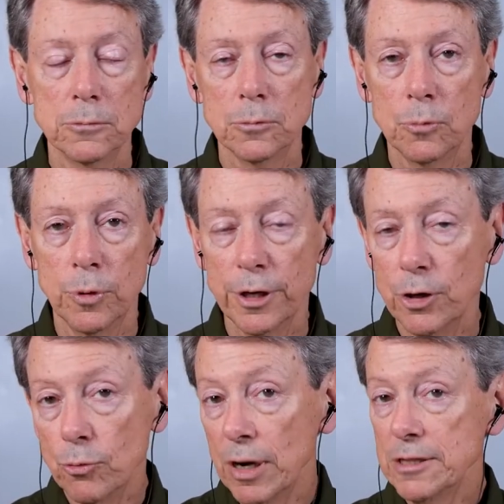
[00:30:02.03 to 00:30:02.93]
What are
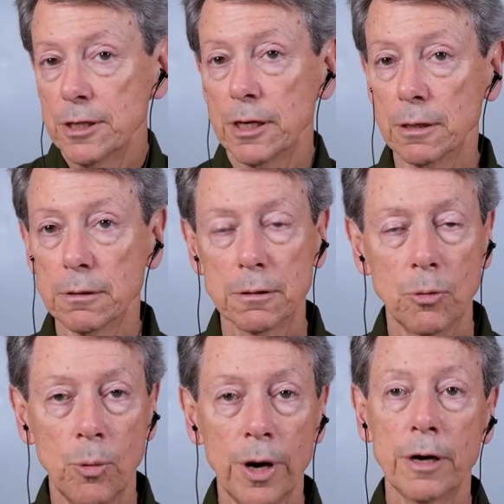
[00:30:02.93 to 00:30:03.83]
you resting?
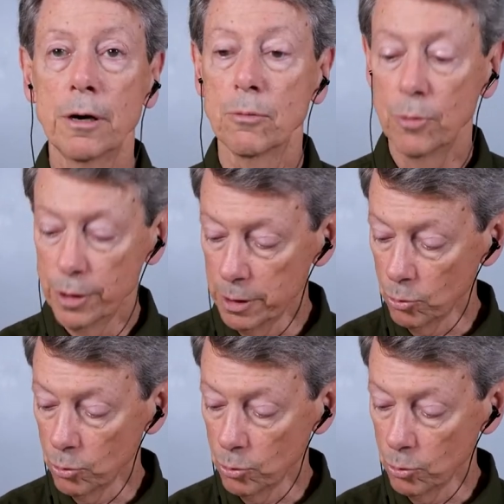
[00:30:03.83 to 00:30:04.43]
Where, where,